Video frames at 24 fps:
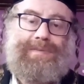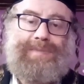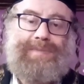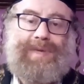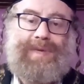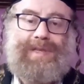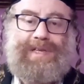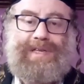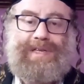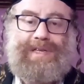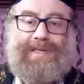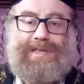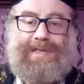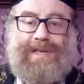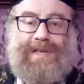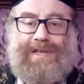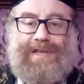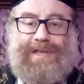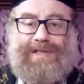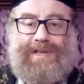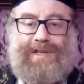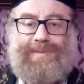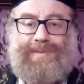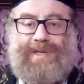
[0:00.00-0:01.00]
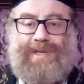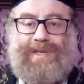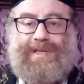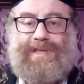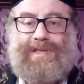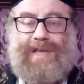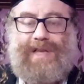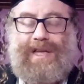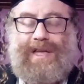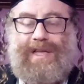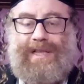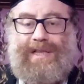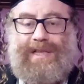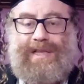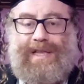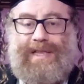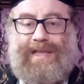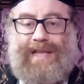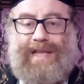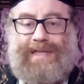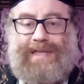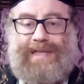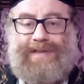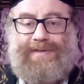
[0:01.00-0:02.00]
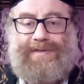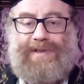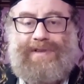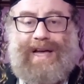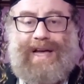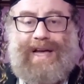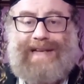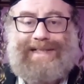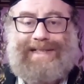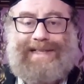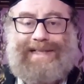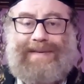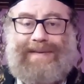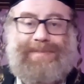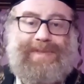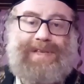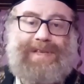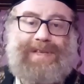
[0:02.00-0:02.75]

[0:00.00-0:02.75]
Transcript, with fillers: But these uh, Egyptians, they did not even ask him.